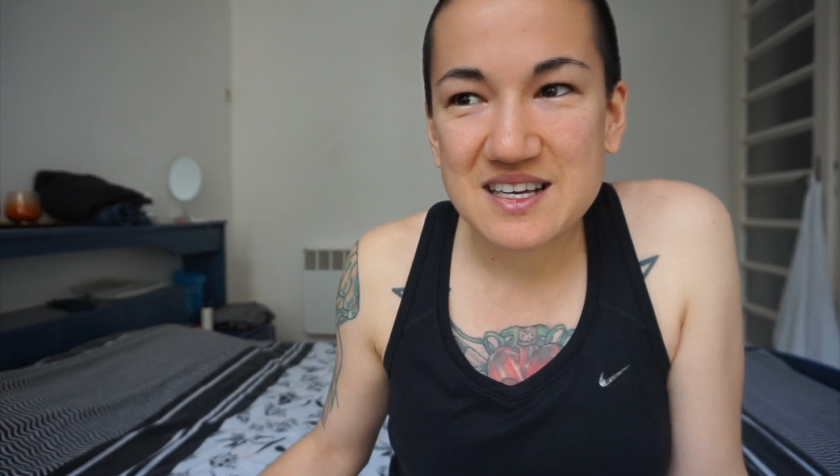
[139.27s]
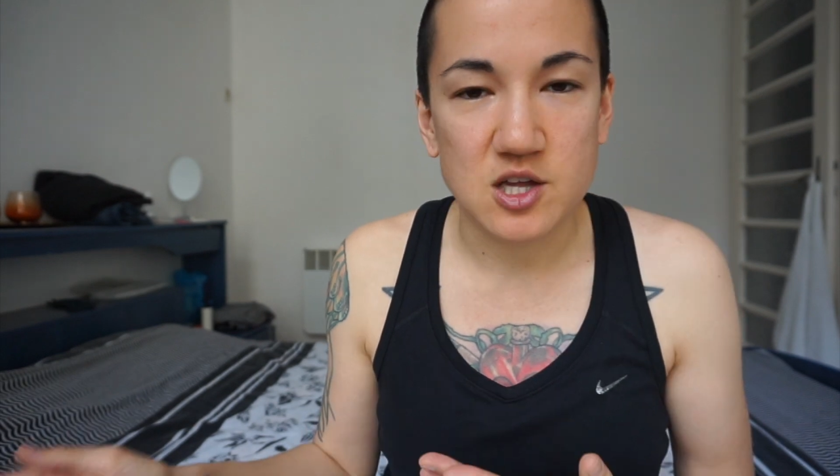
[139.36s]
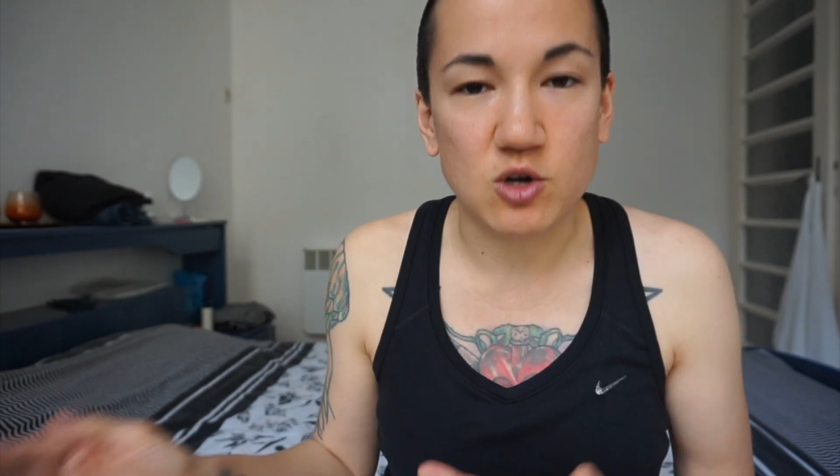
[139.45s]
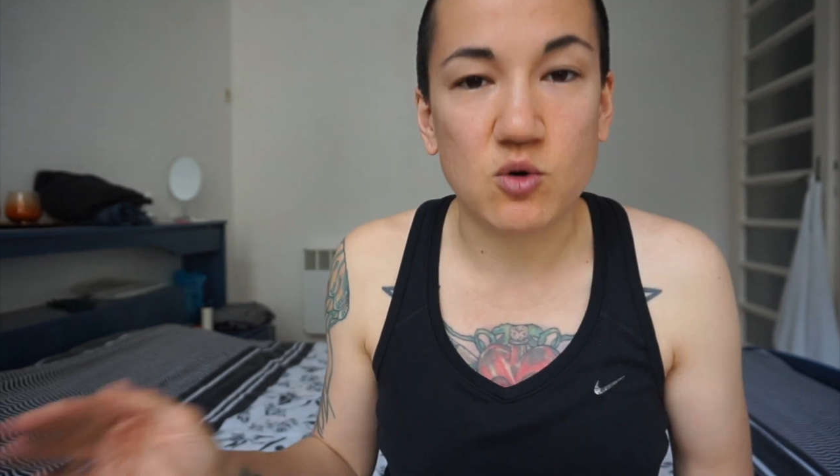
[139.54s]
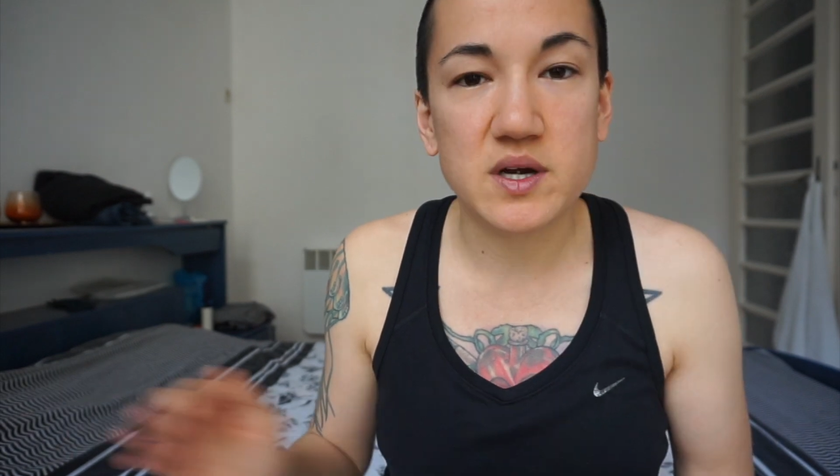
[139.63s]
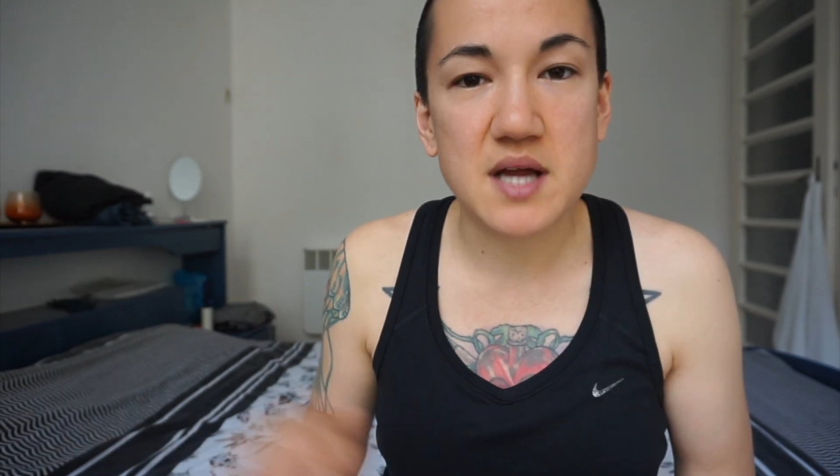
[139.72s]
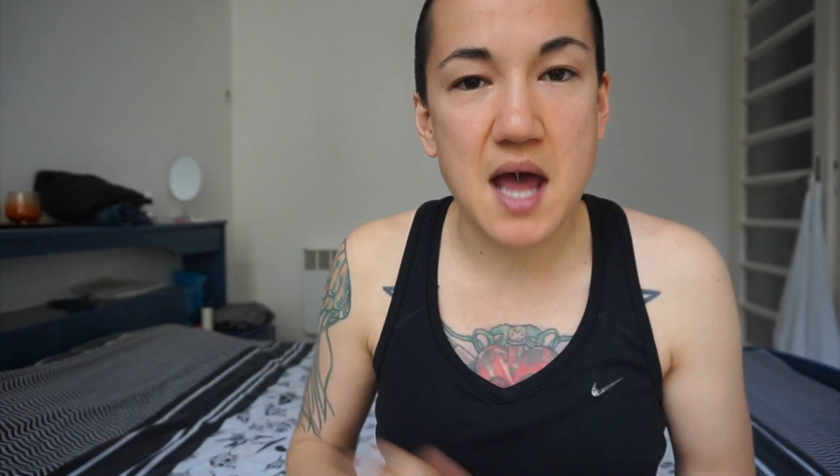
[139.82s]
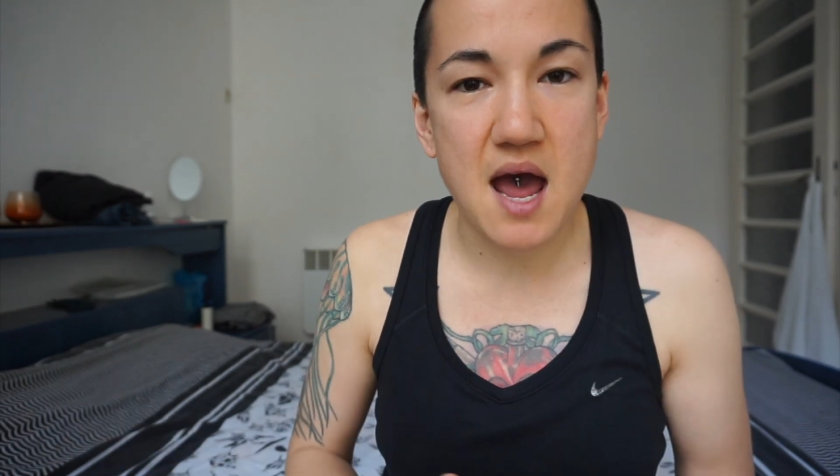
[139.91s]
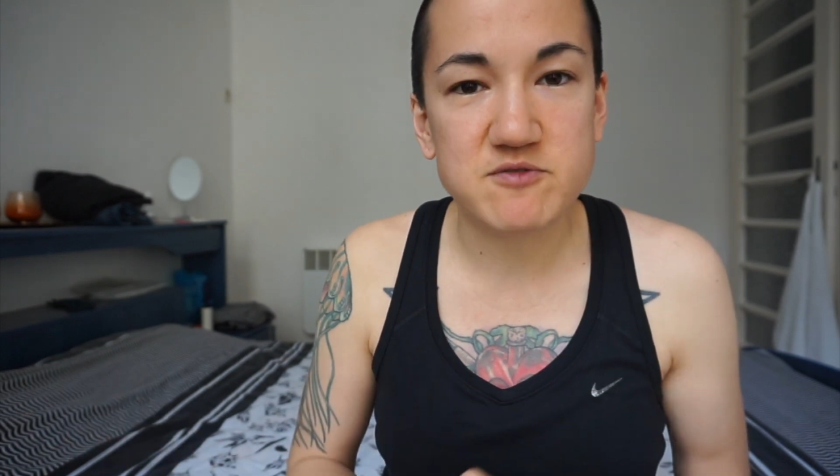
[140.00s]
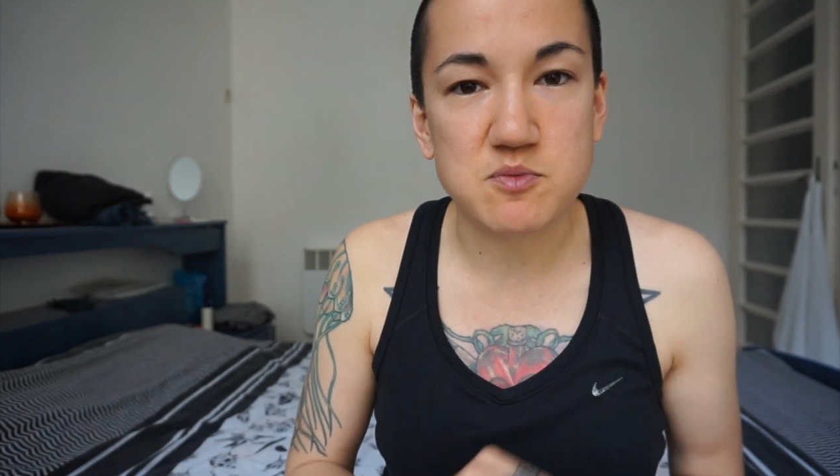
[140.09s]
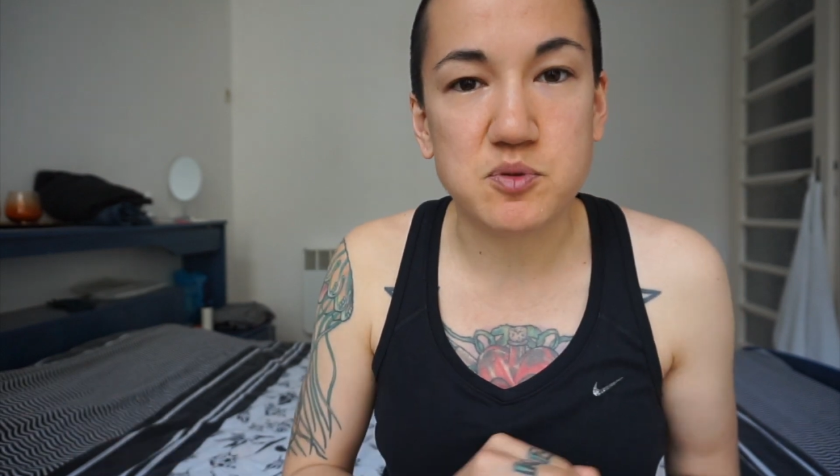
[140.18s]
You're going to
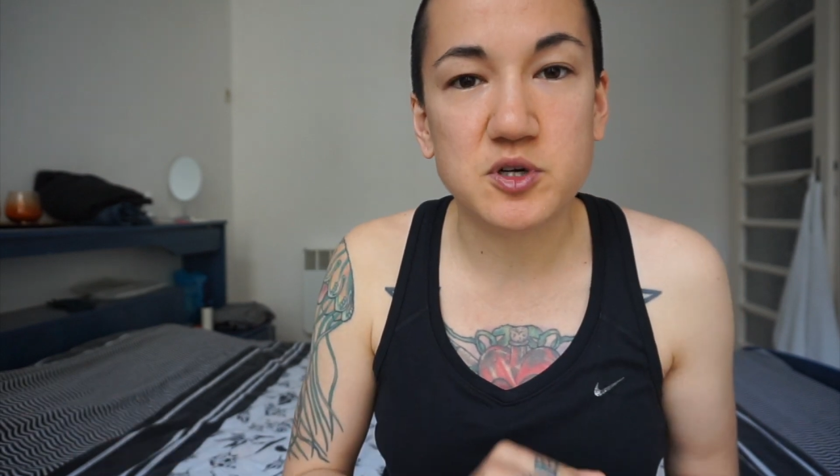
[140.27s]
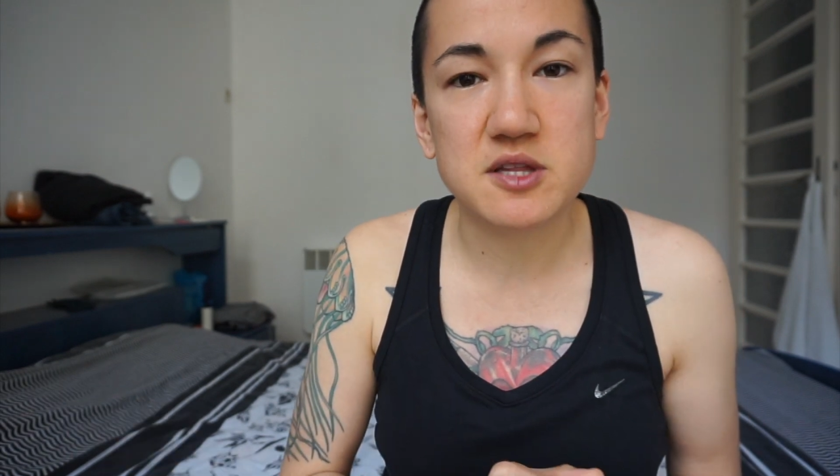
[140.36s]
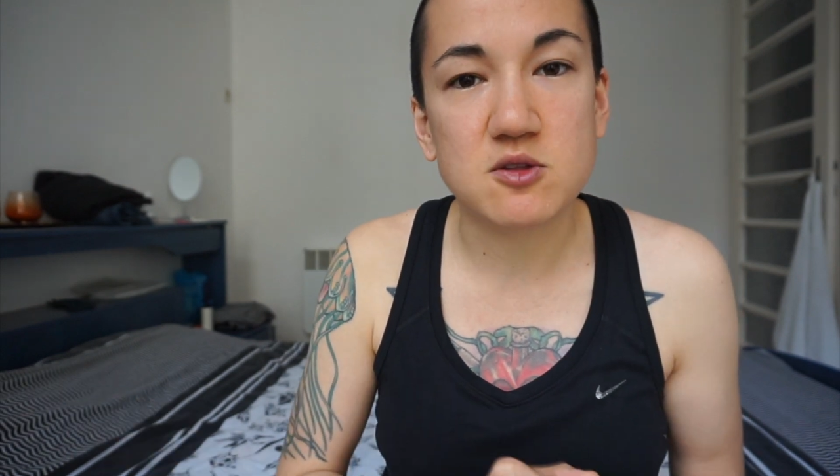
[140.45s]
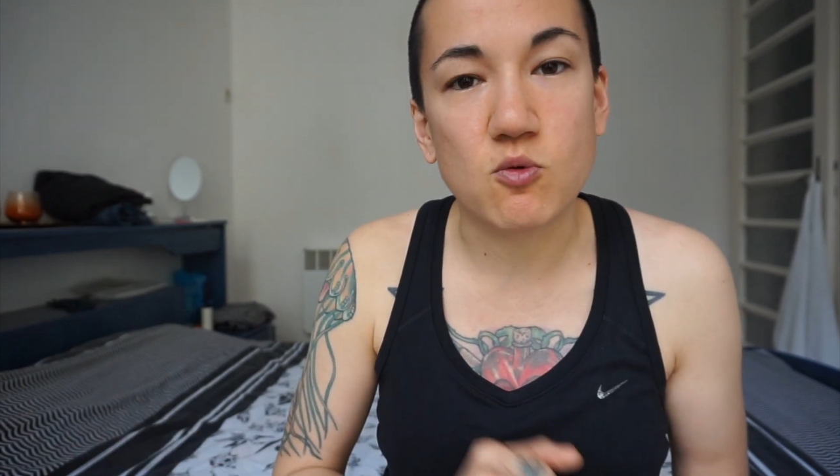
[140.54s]
have to put in the